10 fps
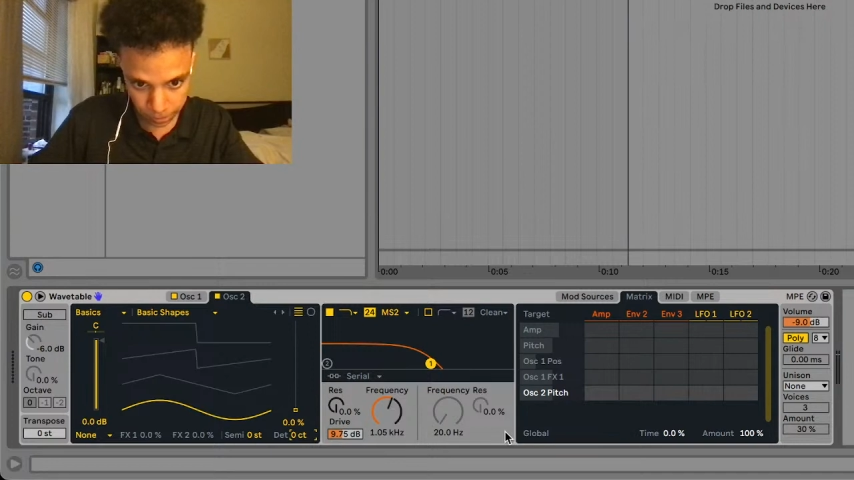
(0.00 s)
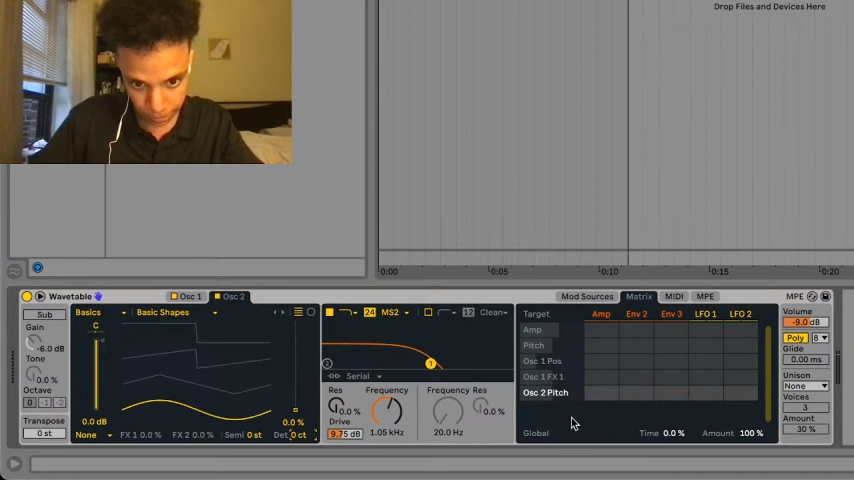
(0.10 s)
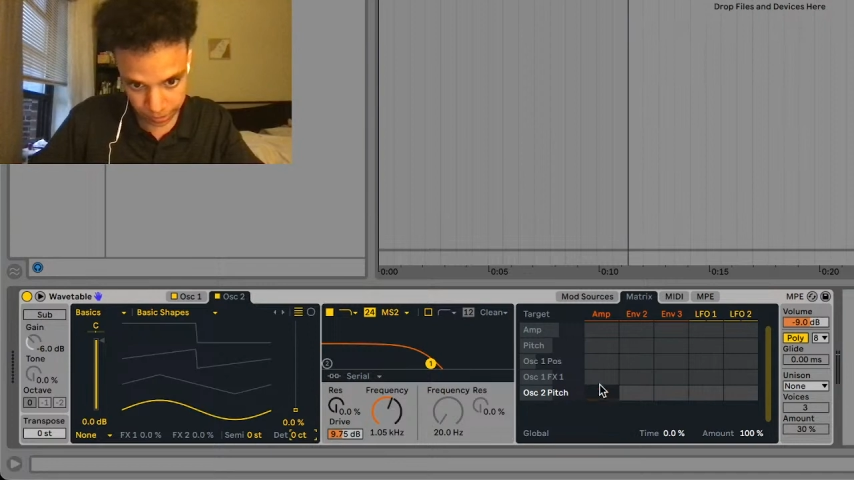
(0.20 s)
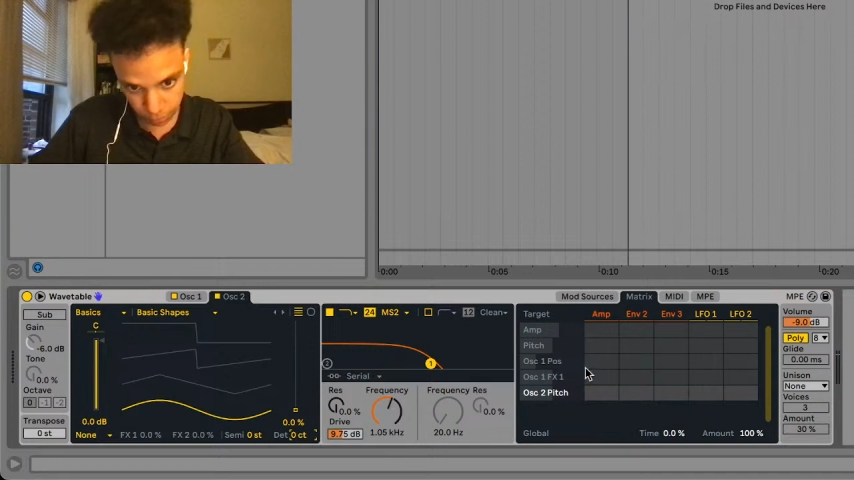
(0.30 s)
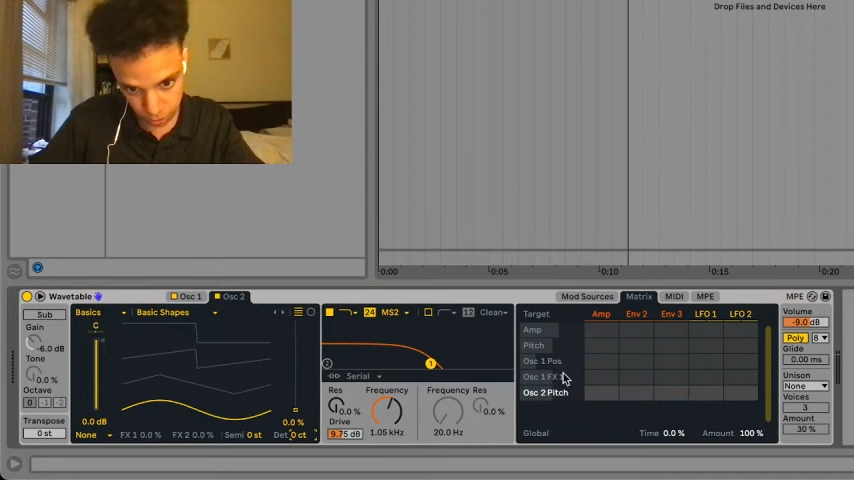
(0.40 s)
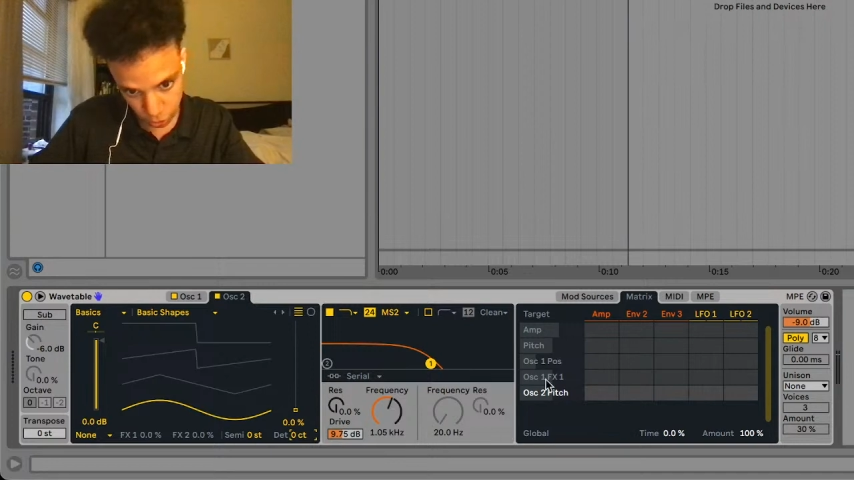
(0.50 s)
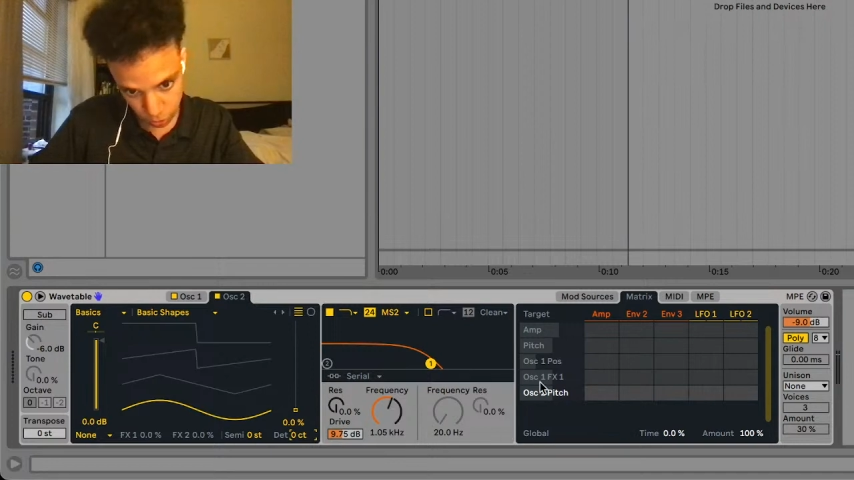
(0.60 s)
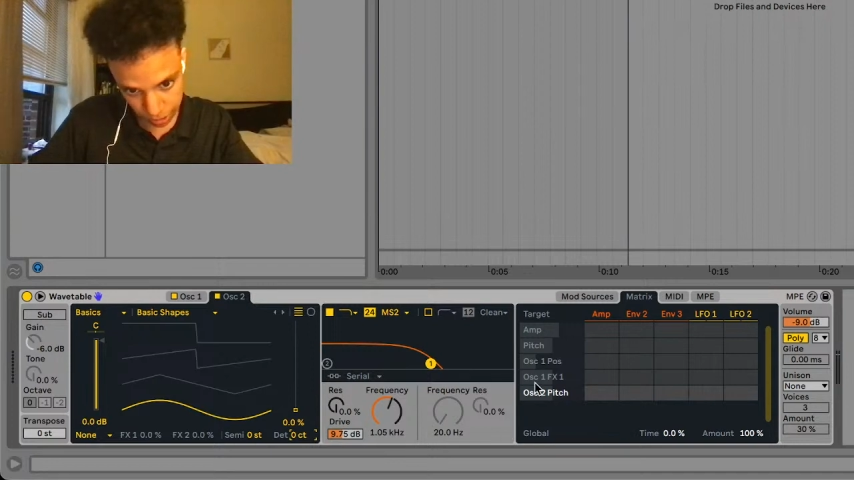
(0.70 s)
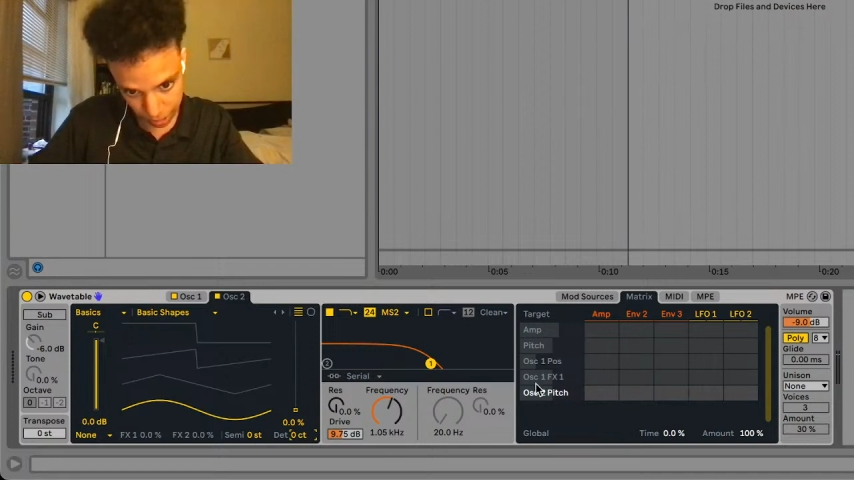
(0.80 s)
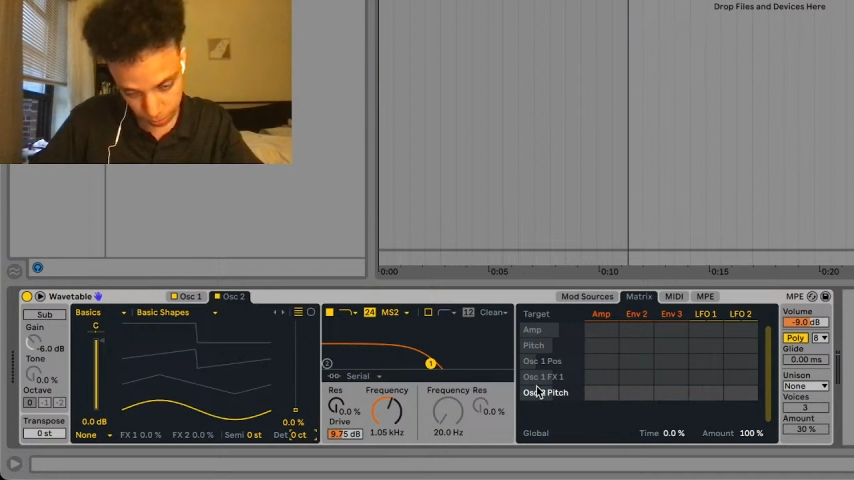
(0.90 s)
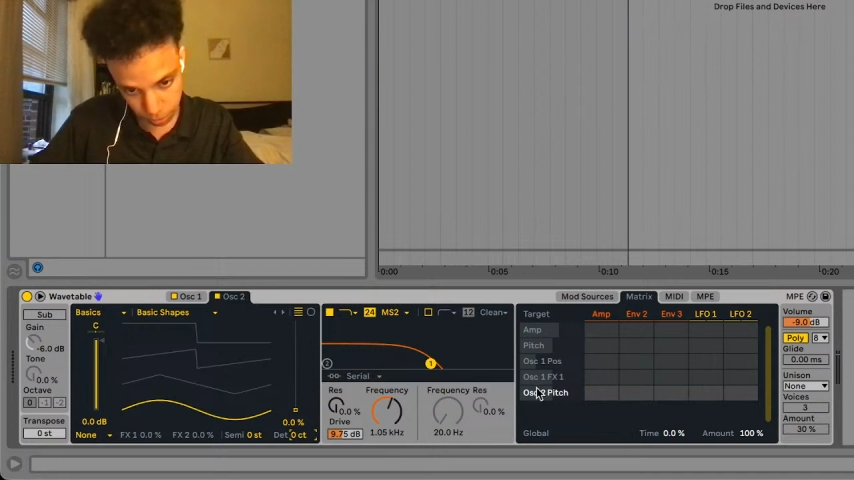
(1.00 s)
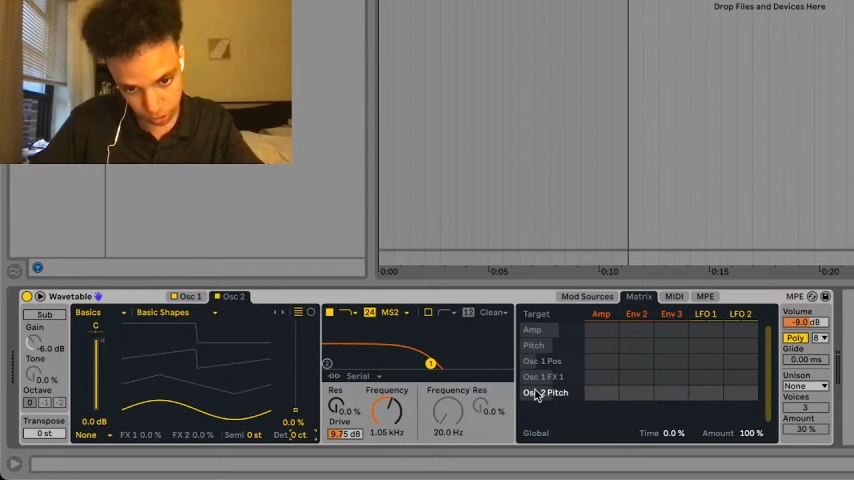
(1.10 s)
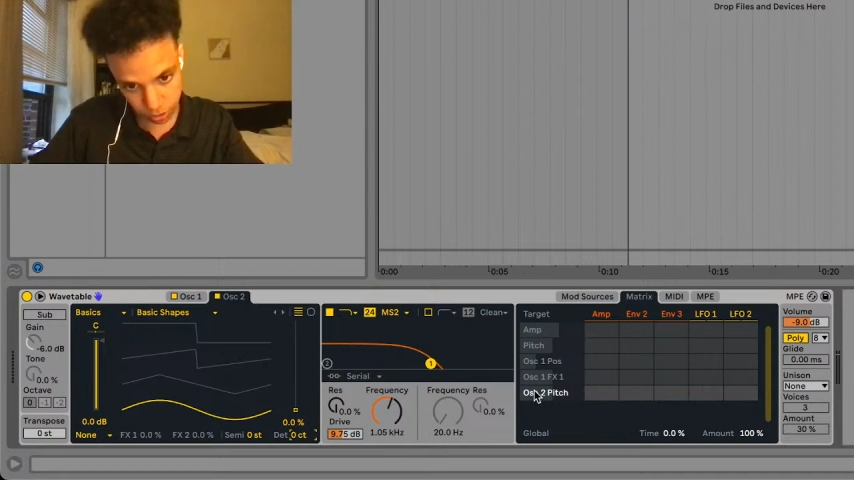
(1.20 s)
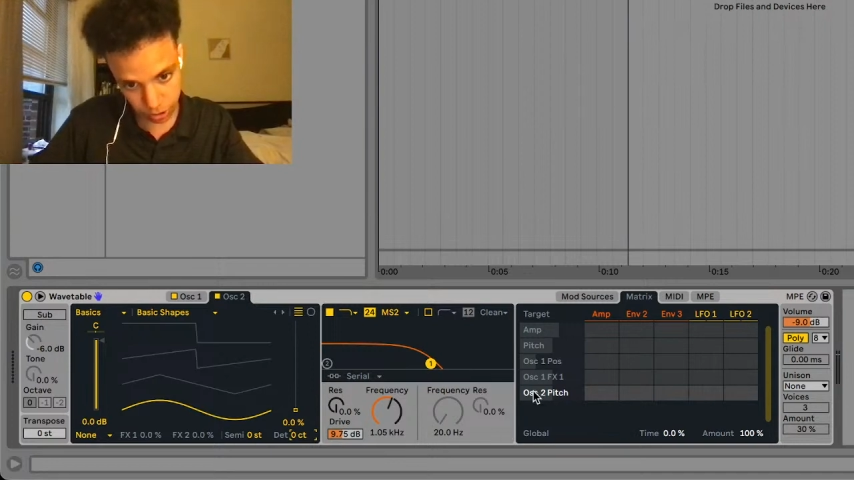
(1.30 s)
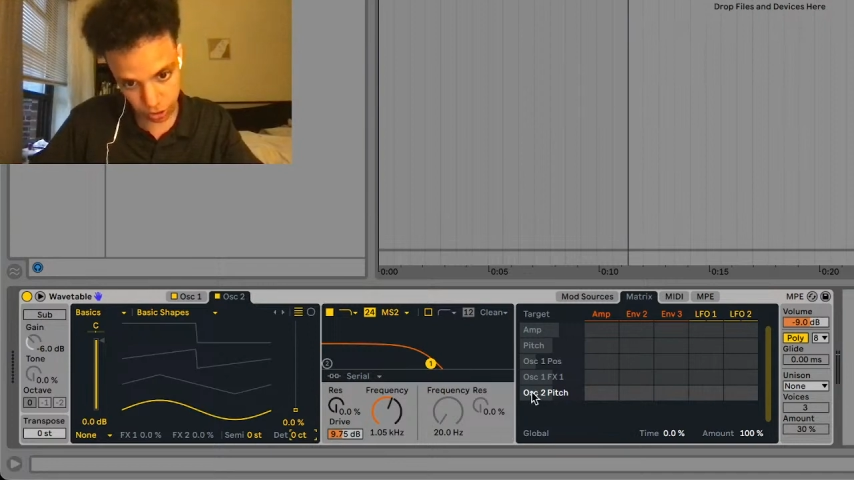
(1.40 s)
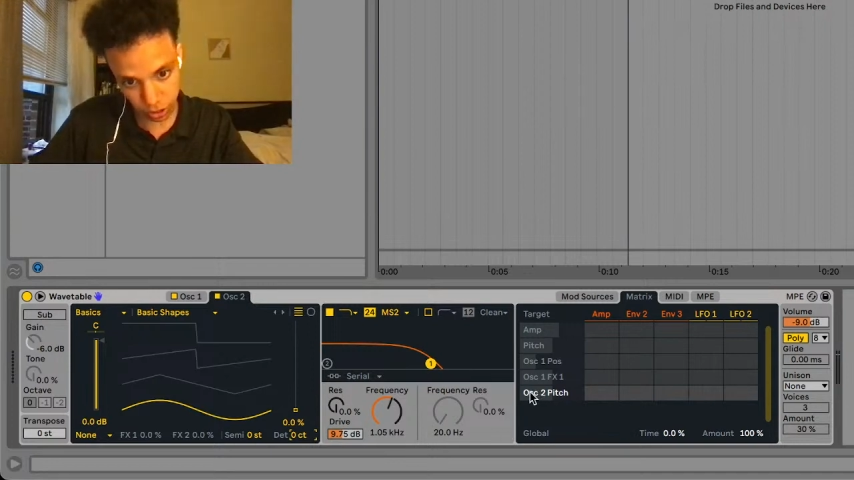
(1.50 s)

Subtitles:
That's something you can modulate,